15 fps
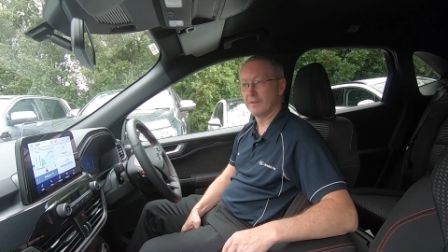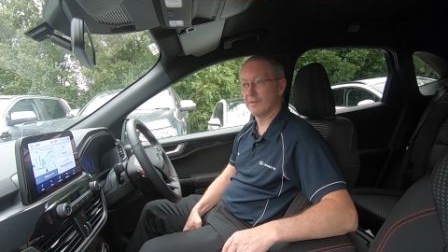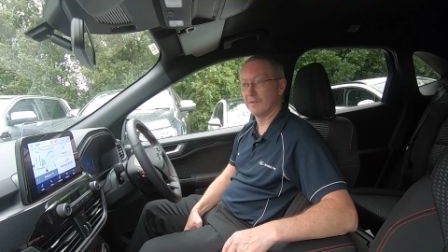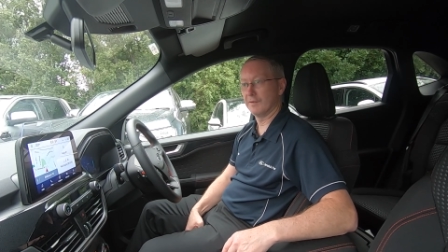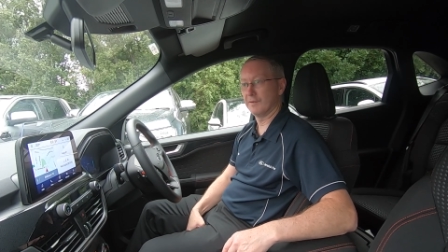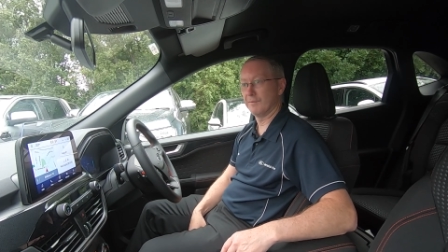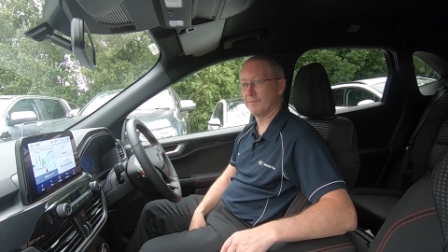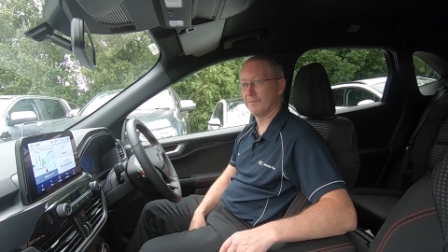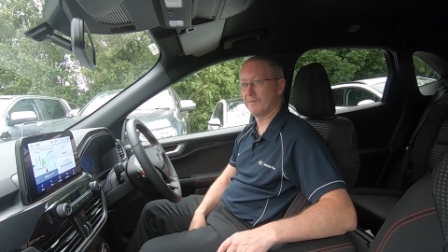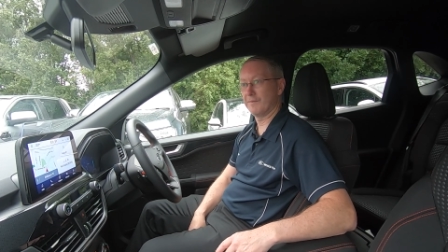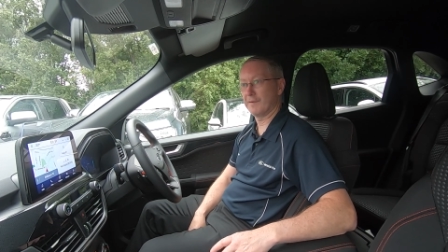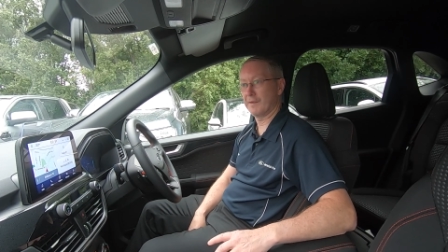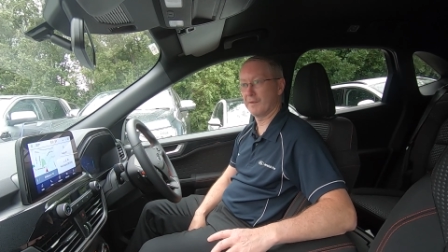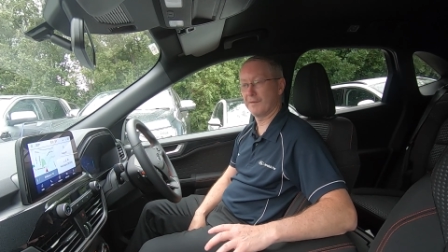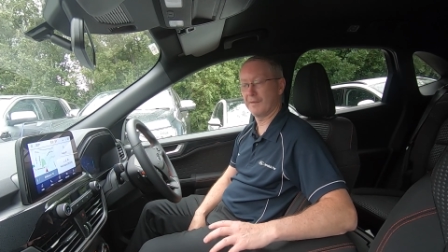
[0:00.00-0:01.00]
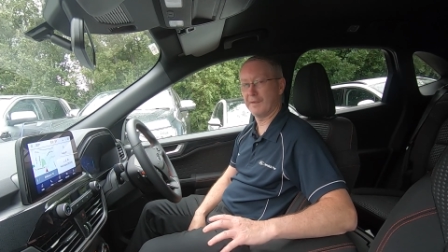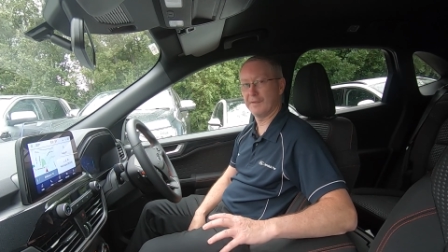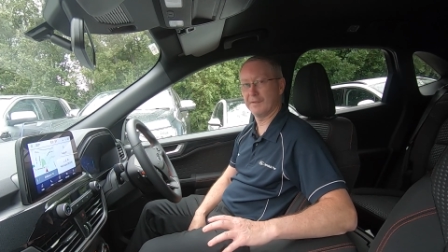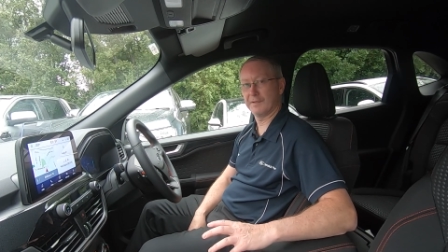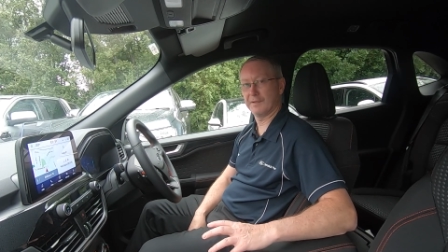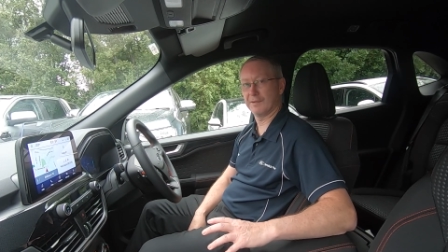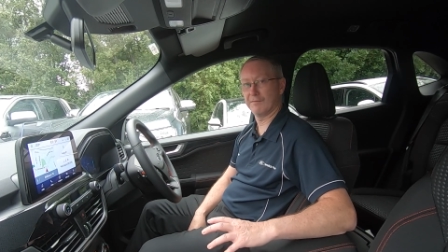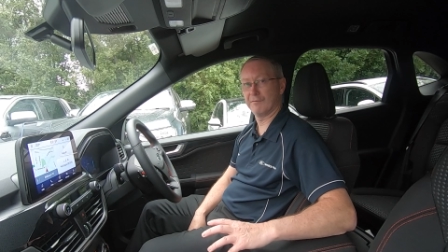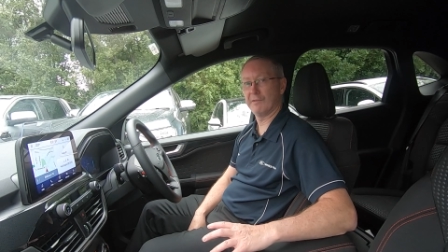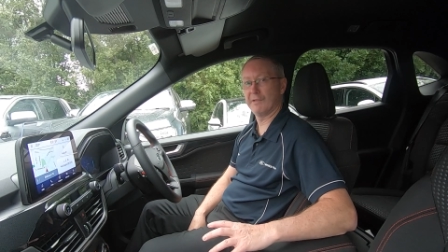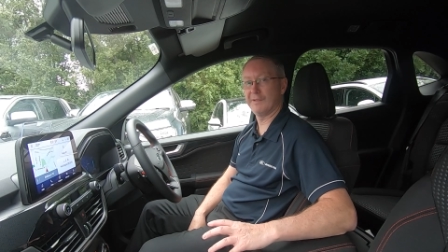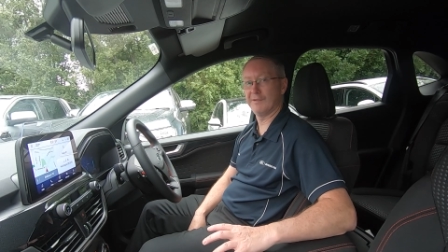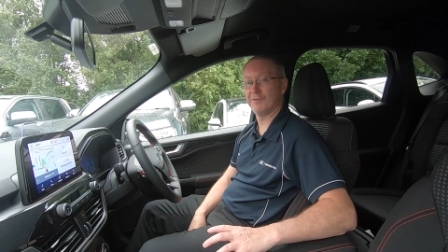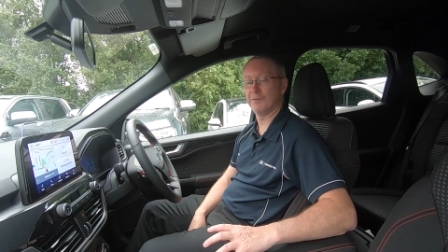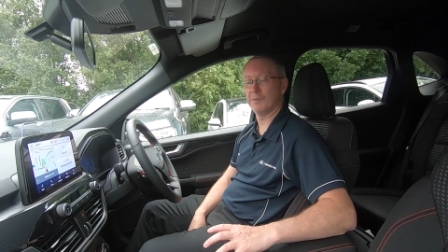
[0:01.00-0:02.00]
I think it's going to
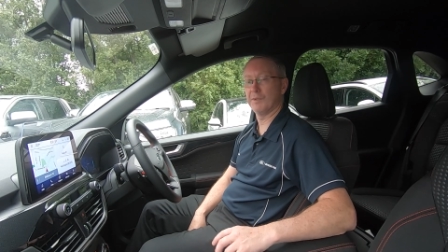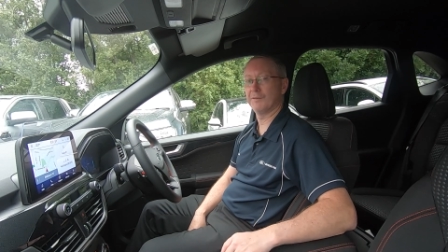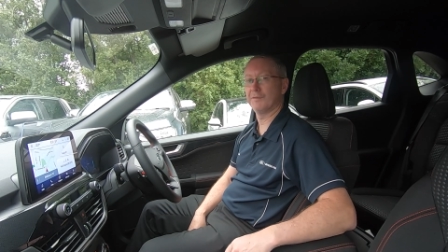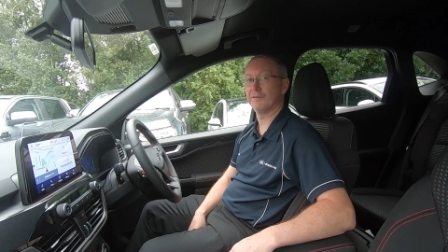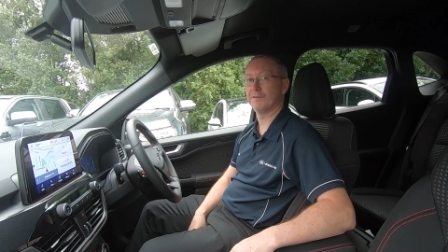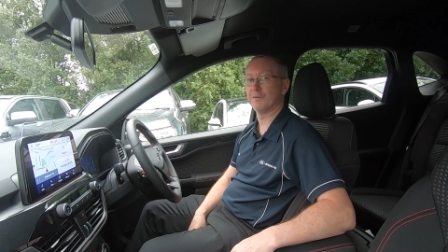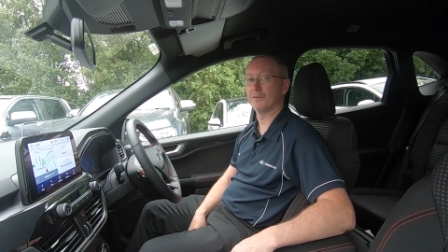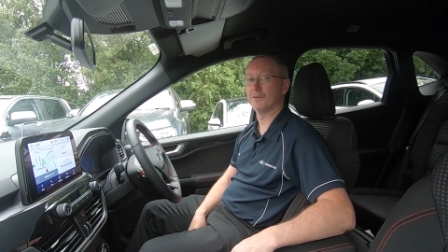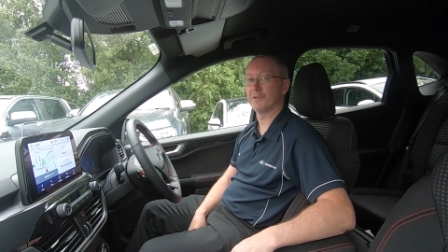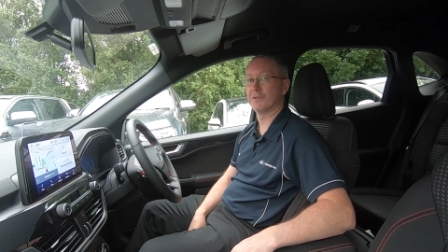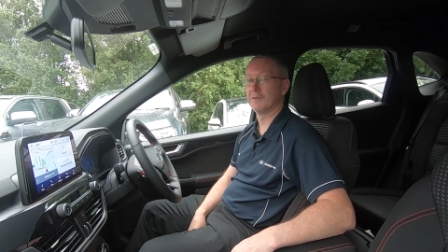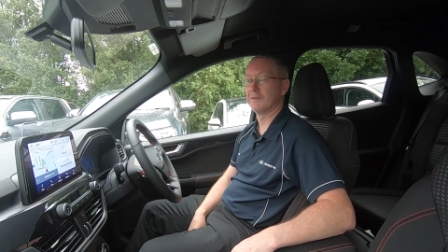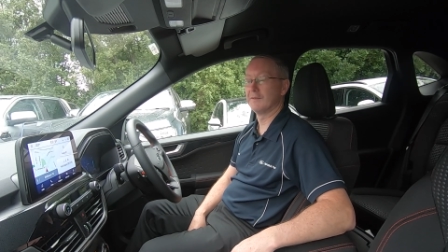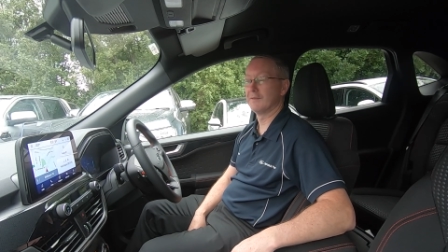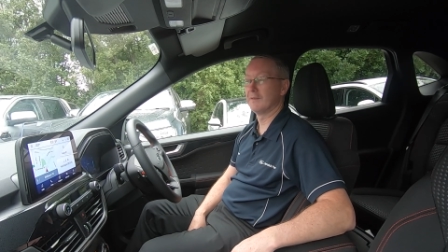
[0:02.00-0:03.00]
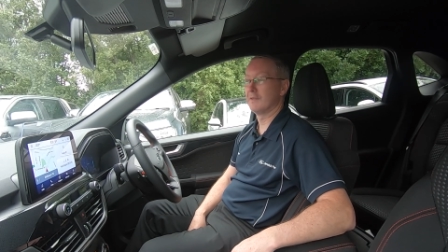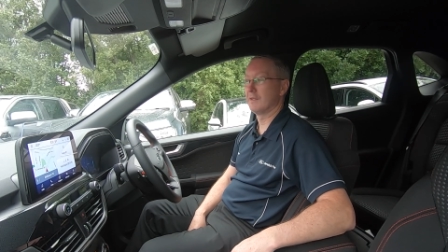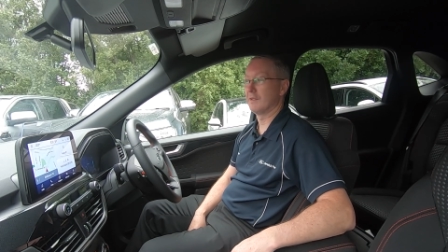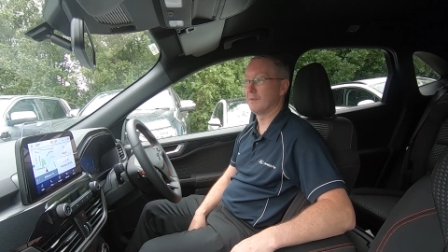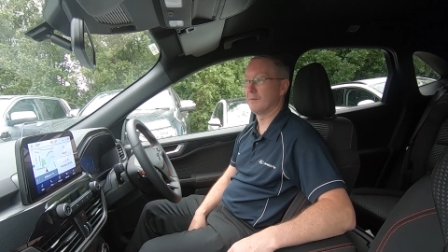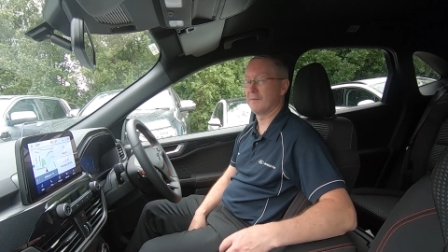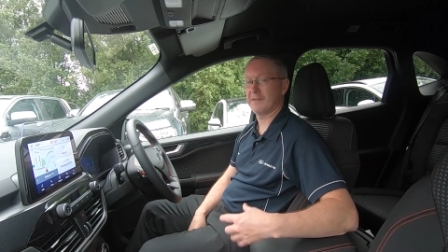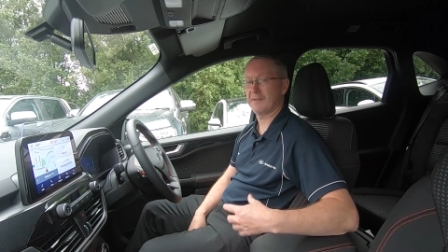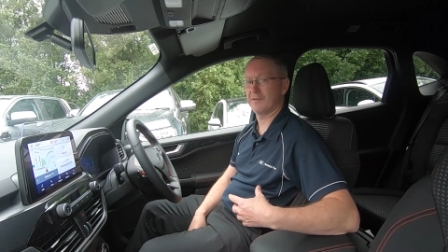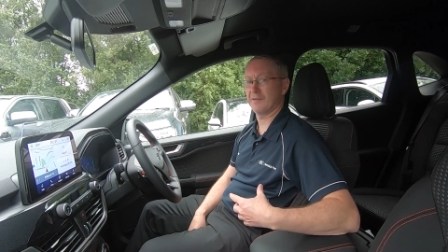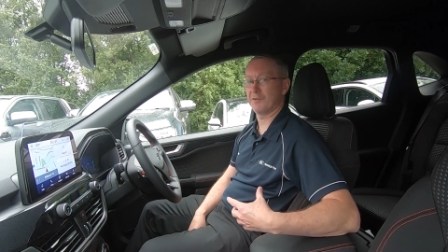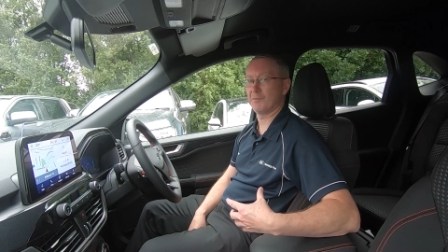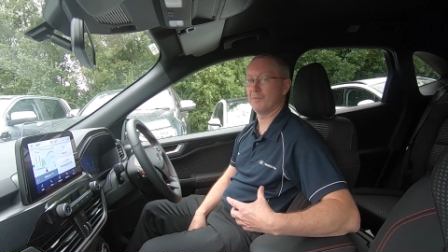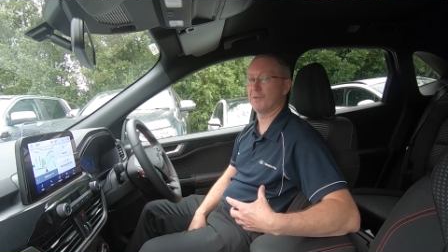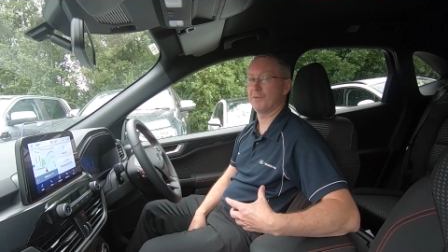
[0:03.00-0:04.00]
really do well for Ford, and that's not
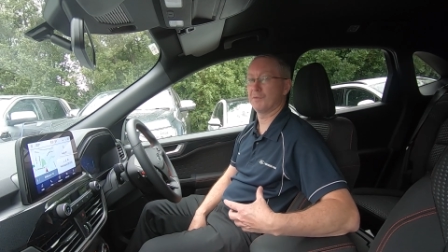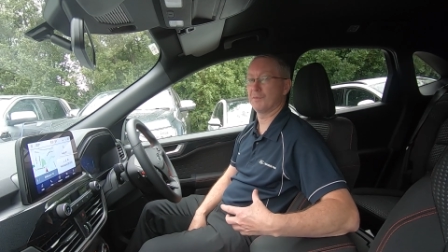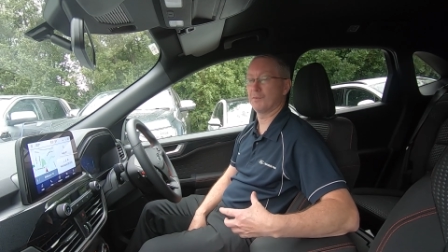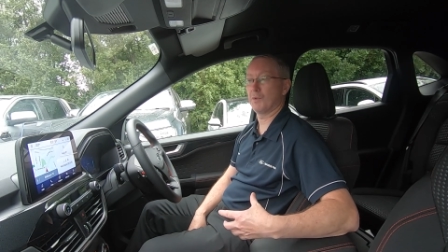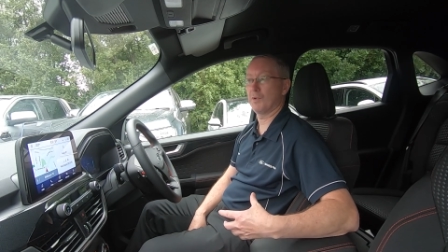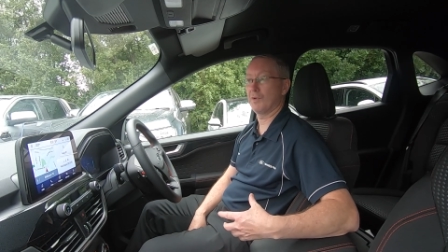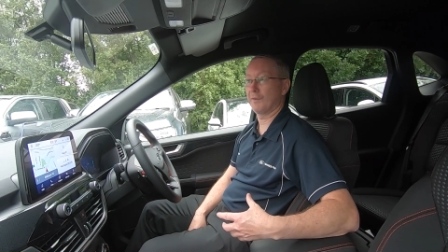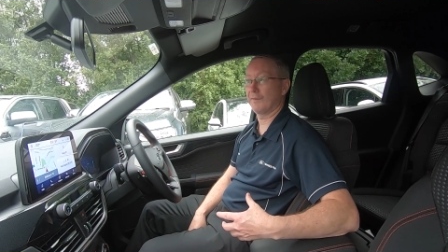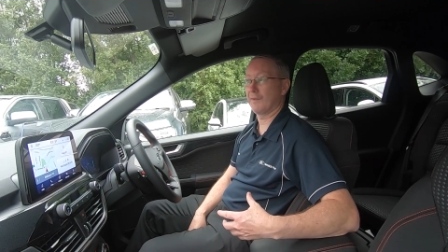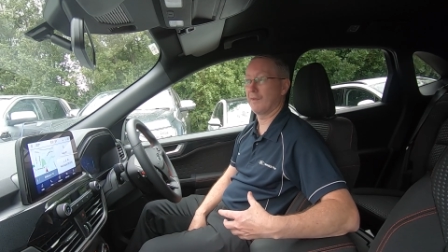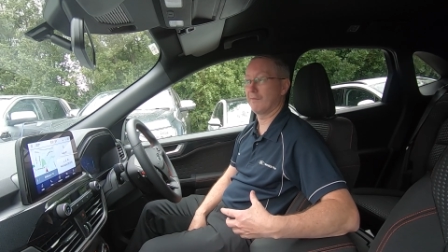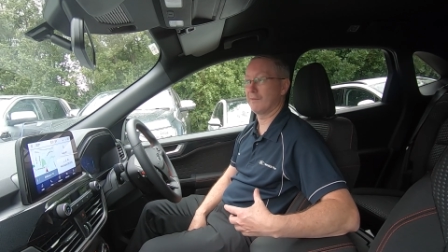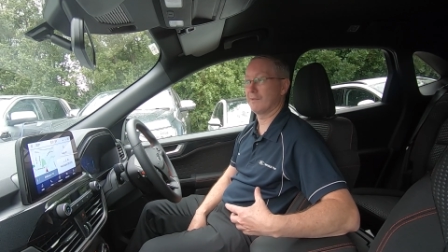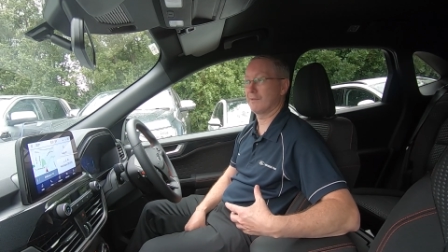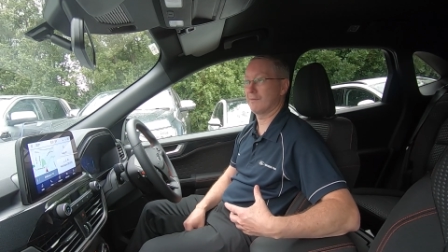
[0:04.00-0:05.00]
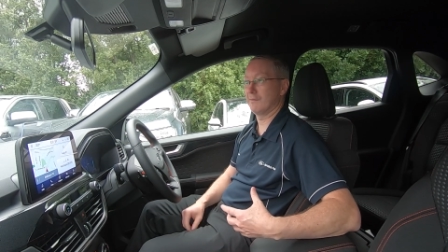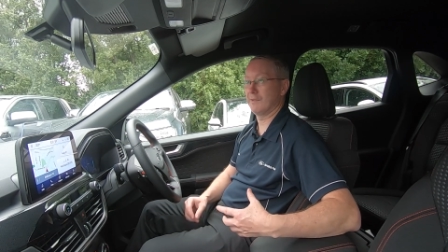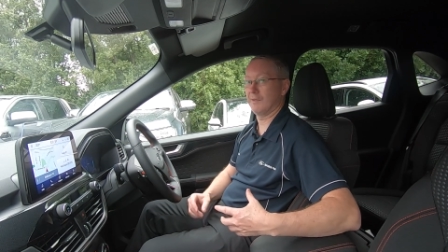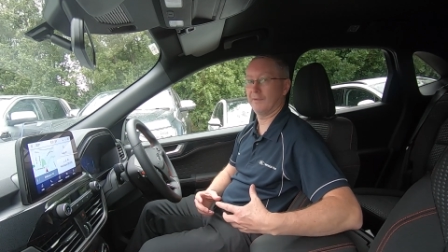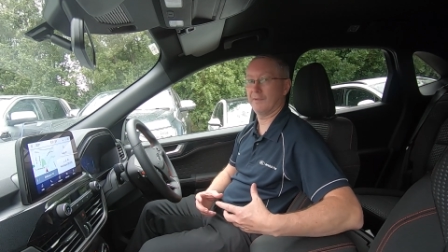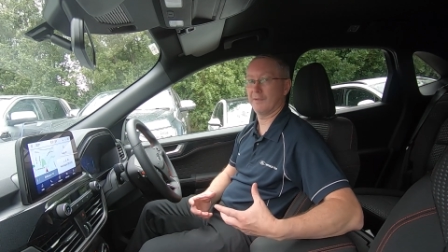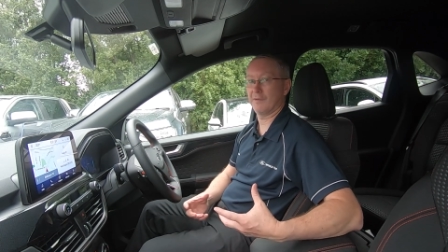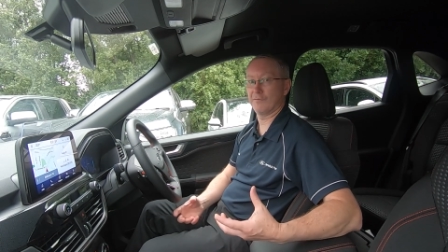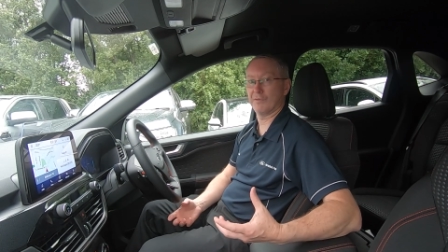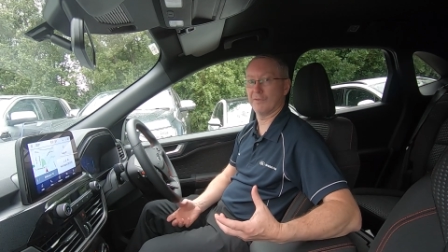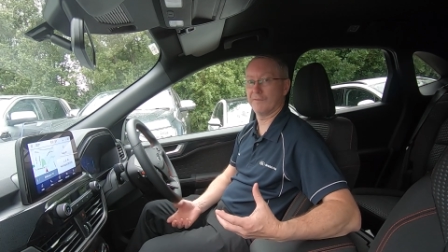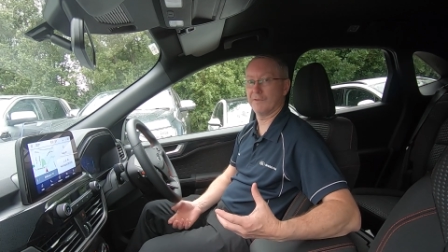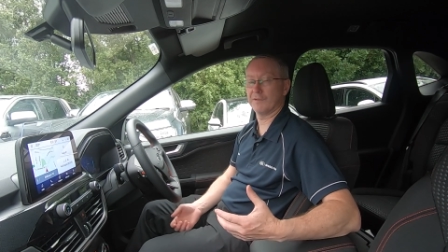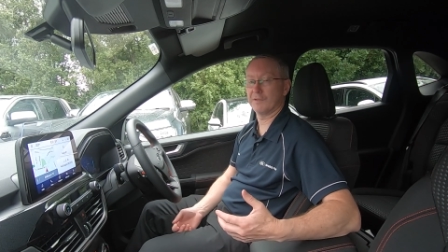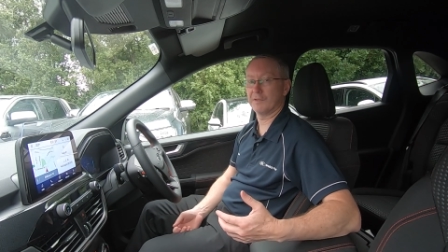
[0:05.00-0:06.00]
just because of work there. It's, you know, I get to
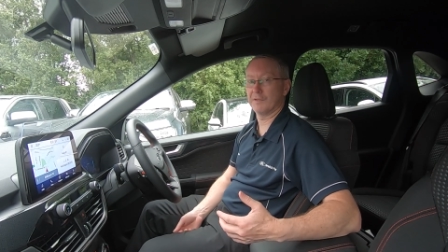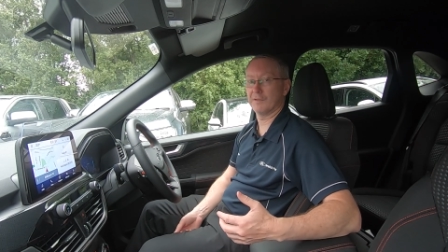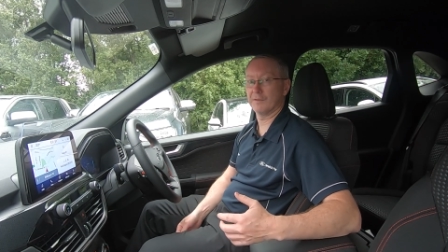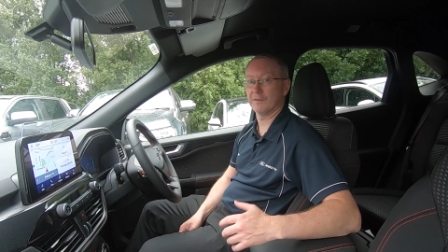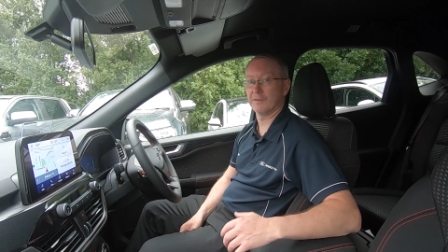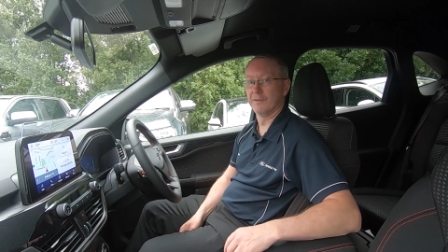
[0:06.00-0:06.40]
drive lots of cars.